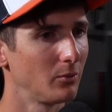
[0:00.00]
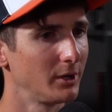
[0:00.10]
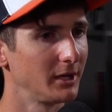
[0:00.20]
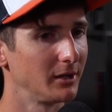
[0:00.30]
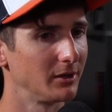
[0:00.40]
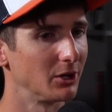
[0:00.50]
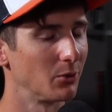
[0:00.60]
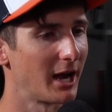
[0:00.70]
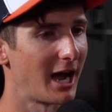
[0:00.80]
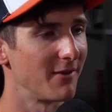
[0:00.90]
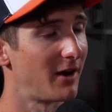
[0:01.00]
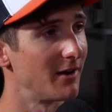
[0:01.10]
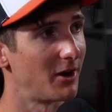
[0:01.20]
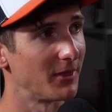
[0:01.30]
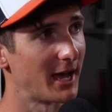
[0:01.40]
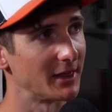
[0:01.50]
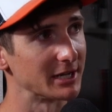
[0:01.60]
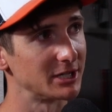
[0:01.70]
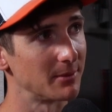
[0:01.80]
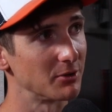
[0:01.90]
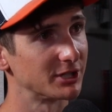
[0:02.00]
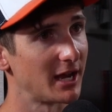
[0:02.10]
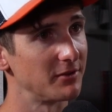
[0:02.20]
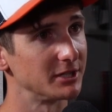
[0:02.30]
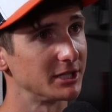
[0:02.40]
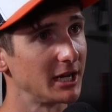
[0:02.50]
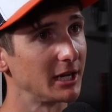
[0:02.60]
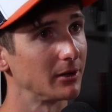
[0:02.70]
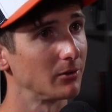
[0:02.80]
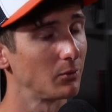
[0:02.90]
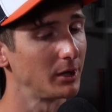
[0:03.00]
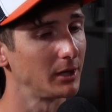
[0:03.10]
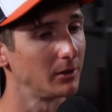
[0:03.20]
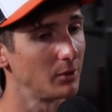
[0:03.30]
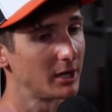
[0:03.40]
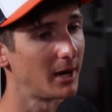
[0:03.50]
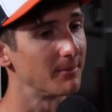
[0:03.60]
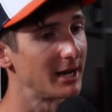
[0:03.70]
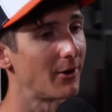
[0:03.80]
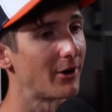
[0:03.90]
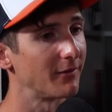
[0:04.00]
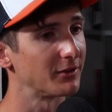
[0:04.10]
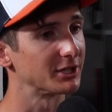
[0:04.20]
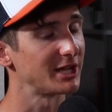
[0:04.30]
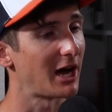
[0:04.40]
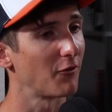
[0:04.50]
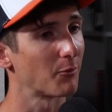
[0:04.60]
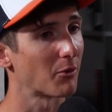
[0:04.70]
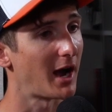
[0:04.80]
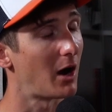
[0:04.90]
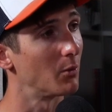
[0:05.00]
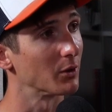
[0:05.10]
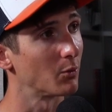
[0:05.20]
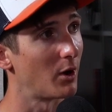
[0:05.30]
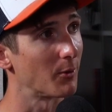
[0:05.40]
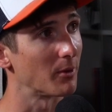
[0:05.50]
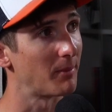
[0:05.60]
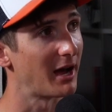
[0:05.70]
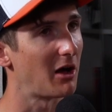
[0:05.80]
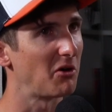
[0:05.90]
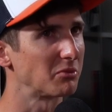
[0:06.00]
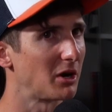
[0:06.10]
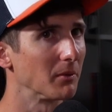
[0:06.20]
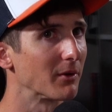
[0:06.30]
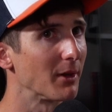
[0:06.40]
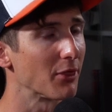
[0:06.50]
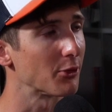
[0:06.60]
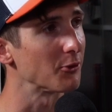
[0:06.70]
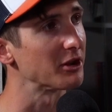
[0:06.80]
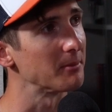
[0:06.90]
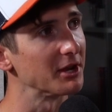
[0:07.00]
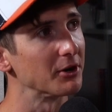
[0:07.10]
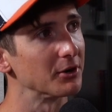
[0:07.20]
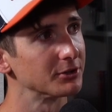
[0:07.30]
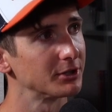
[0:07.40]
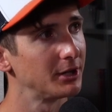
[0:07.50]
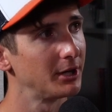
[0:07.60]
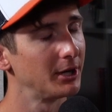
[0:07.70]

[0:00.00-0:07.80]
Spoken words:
We high five on that. That's number 17. We come down off the south prow with one rappel, probably around 30 meters.